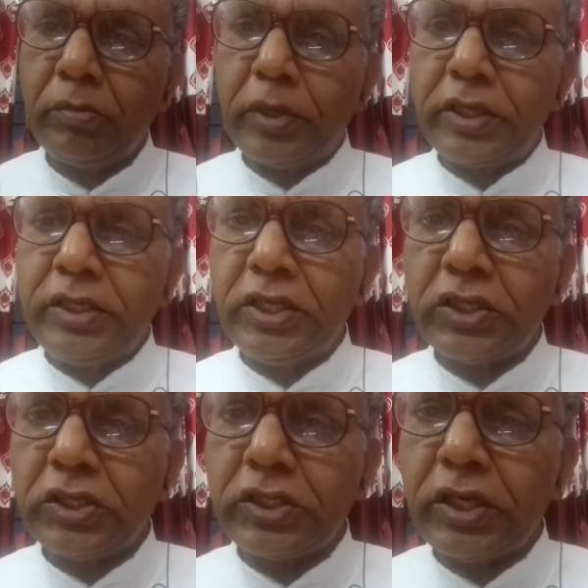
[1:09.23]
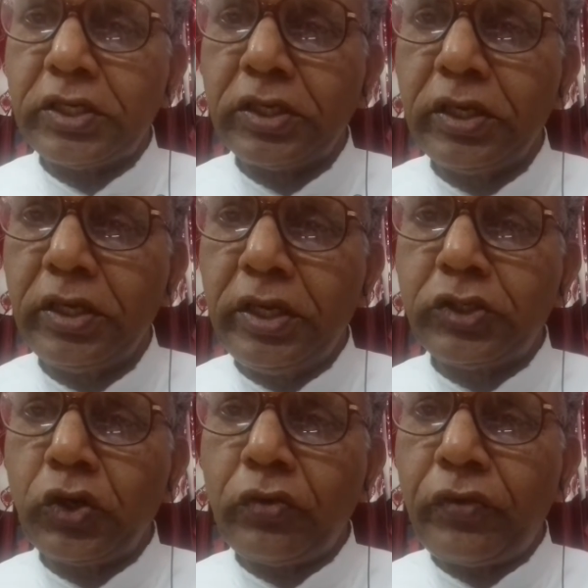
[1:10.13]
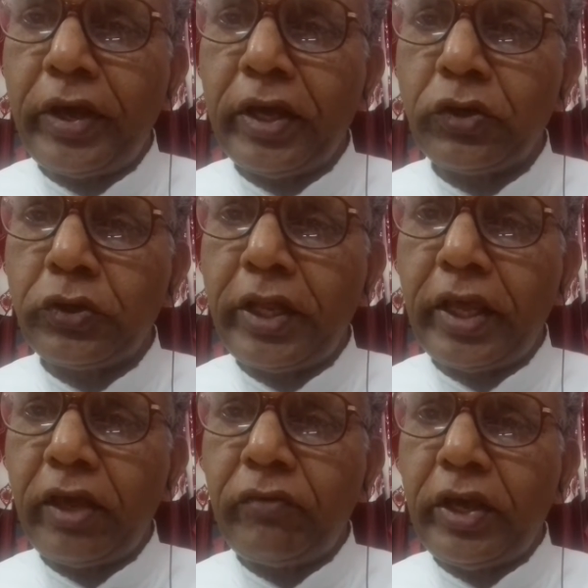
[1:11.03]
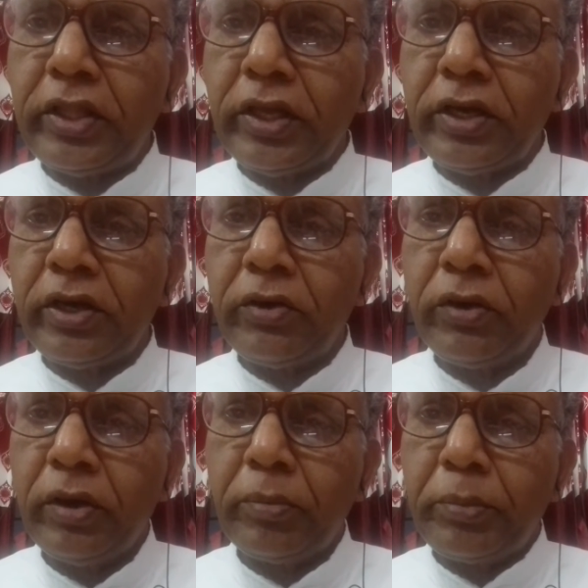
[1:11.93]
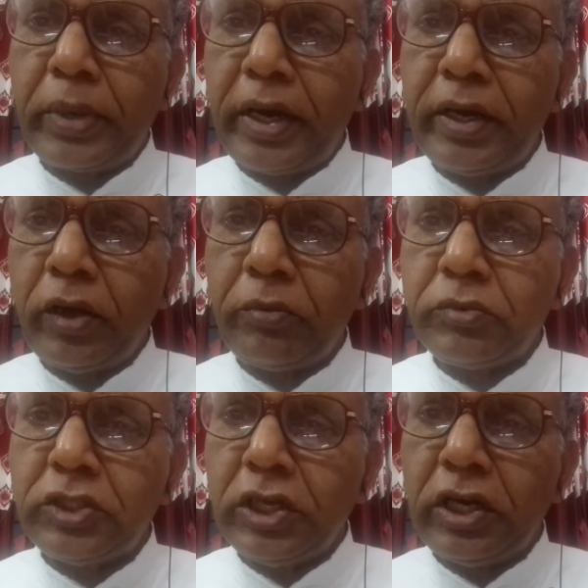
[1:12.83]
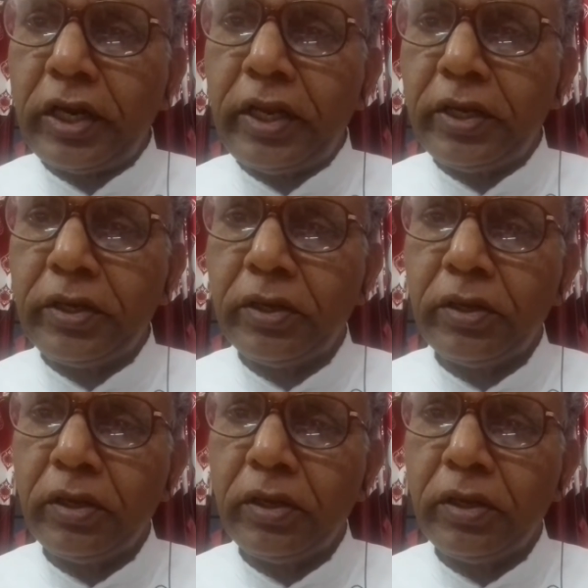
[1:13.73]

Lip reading: But Jesus said, "It's not fair to take away the bread of children